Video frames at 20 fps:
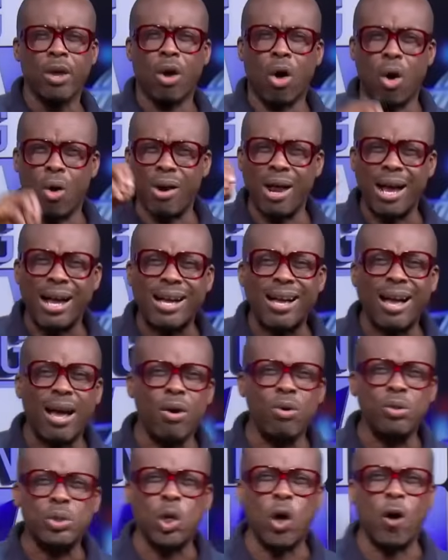on
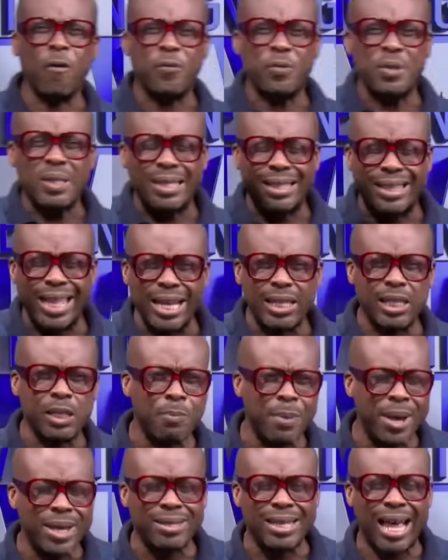account of
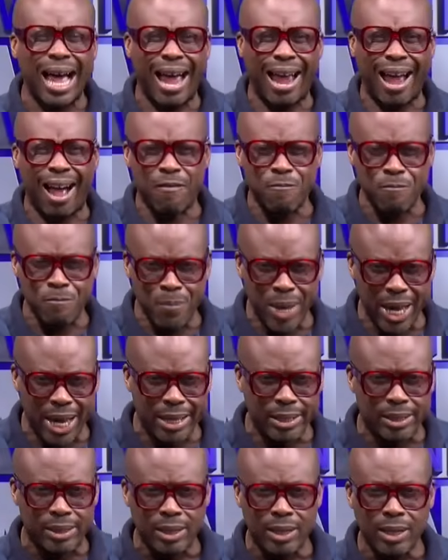statements I have
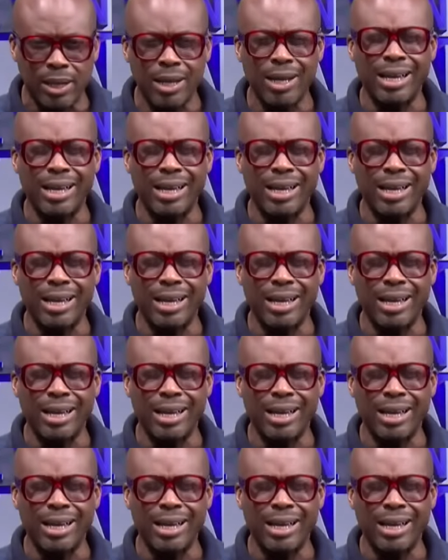made